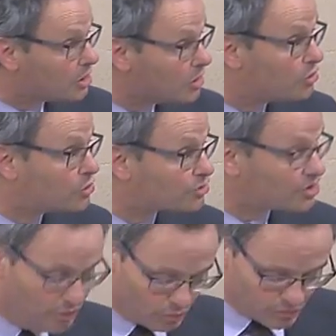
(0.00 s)
Local
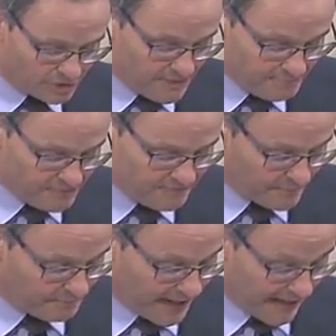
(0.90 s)
skills
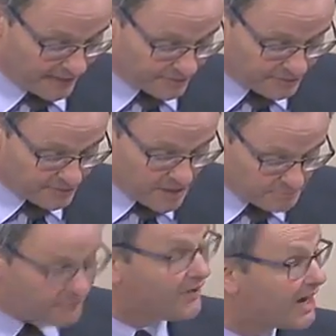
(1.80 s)
improvement plans
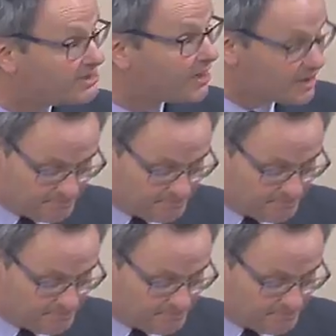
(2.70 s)
provide an